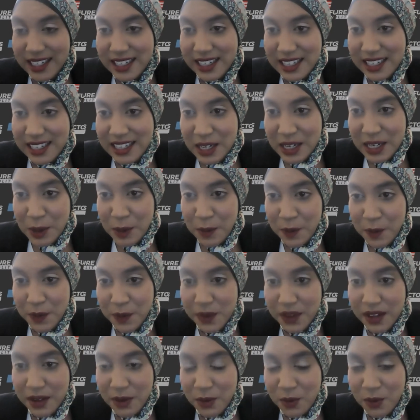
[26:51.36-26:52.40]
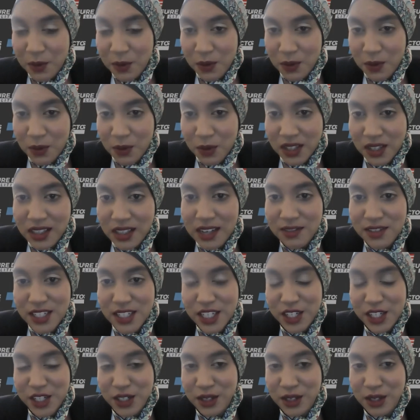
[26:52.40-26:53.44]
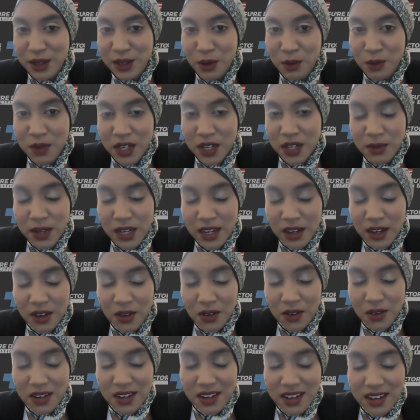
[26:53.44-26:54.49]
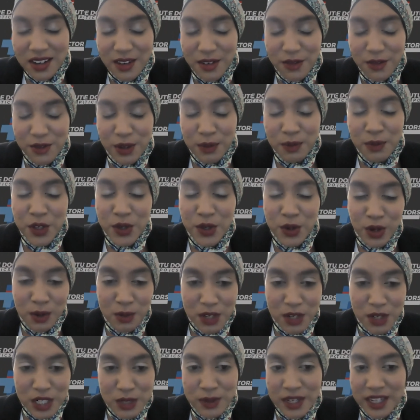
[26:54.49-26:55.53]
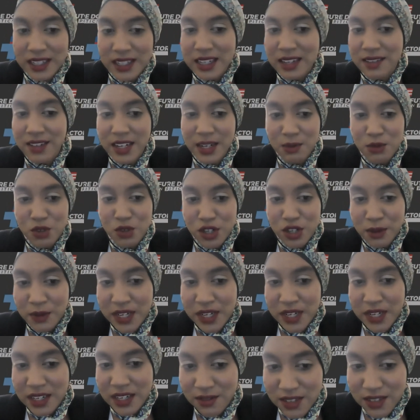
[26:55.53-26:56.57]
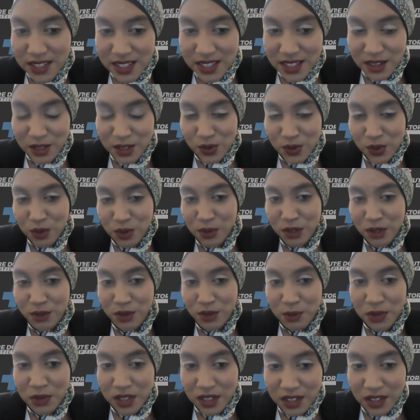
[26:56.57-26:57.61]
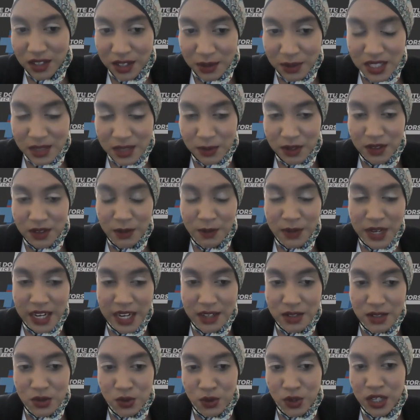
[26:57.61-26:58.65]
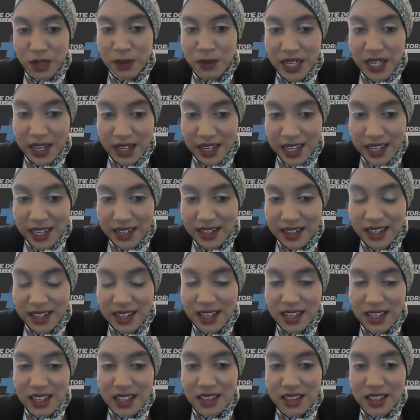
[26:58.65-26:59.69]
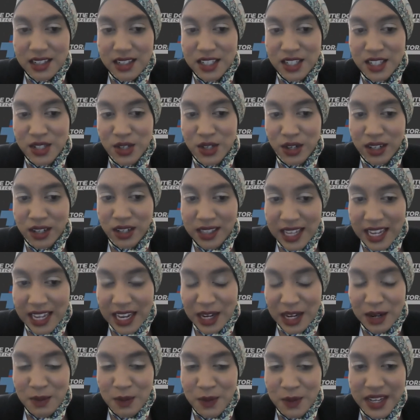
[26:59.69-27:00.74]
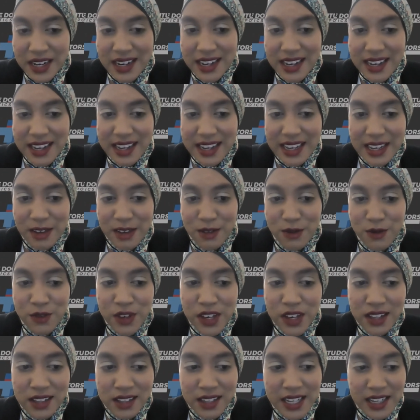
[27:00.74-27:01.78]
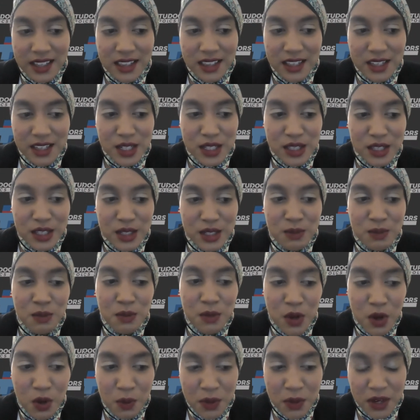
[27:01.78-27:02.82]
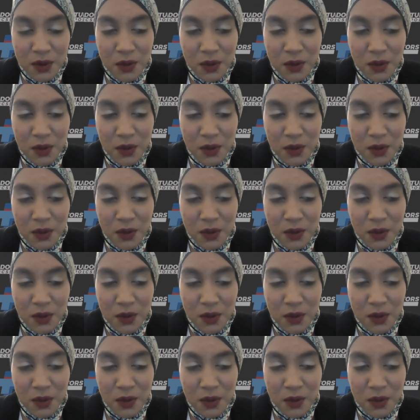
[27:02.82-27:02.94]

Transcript: Would love to hear a little bit about, from your perspective, and I'm sure many of us in this room are familiar with some of the backstory behind This Is Our Lane, but it felt like this moment